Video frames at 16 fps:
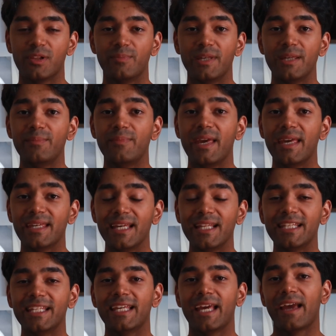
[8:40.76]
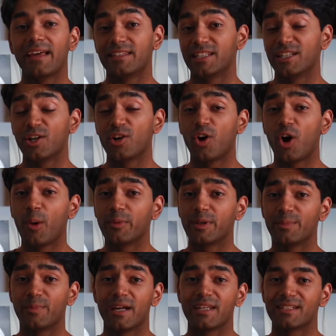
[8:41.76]
will be making the S E O
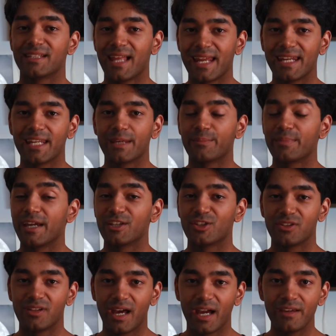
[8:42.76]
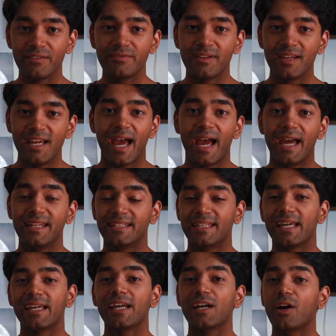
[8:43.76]
optimized landing page live and
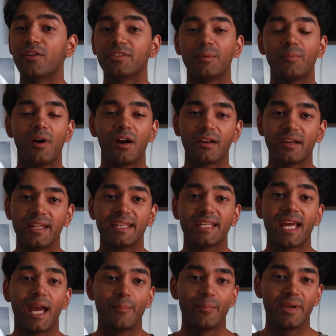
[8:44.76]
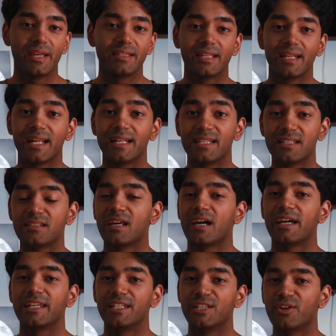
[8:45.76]
kicking off the marketing campaign that I
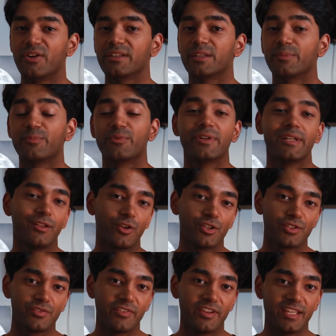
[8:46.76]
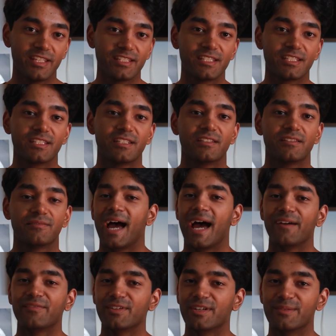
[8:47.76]
designed during the pre-launch phase. I
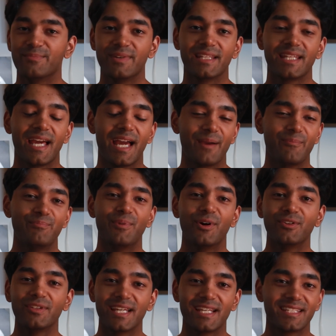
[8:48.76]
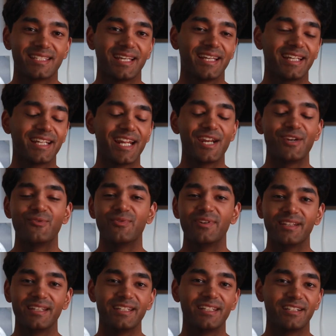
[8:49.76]
have to admit, I'm both excited and
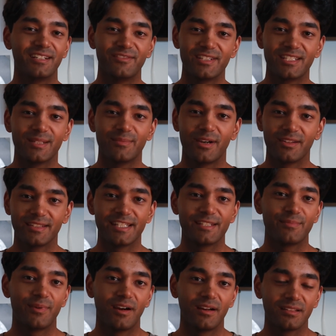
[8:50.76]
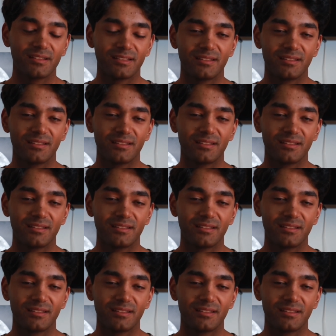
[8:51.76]
really nervous about this part.